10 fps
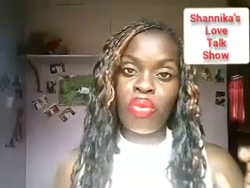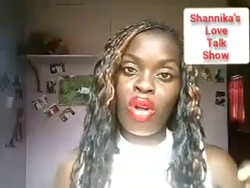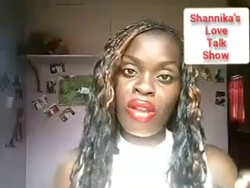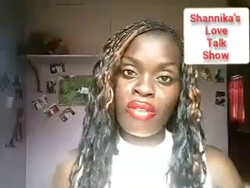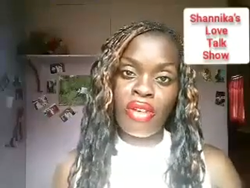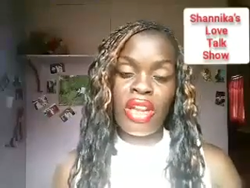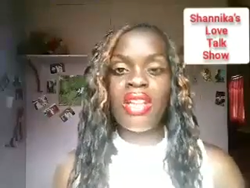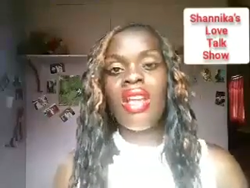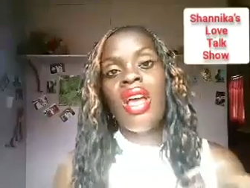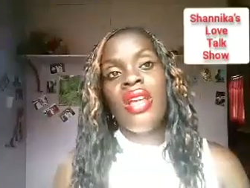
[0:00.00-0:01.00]

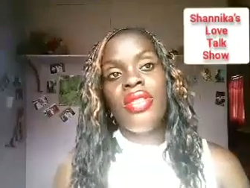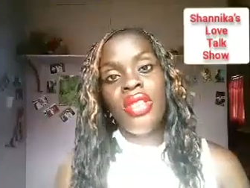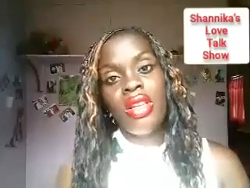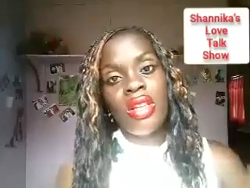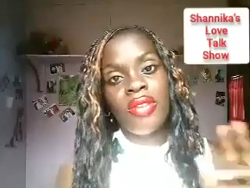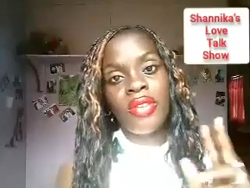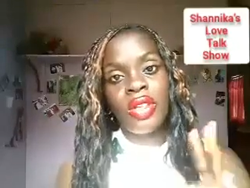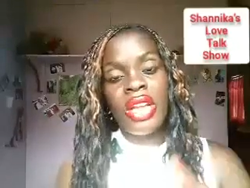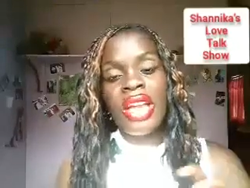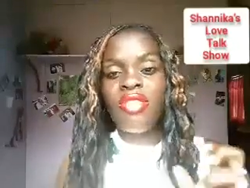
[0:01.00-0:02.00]
boyfriend the love of
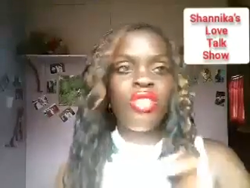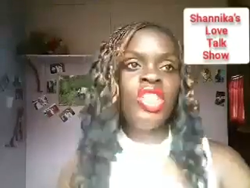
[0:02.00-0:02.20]
her life.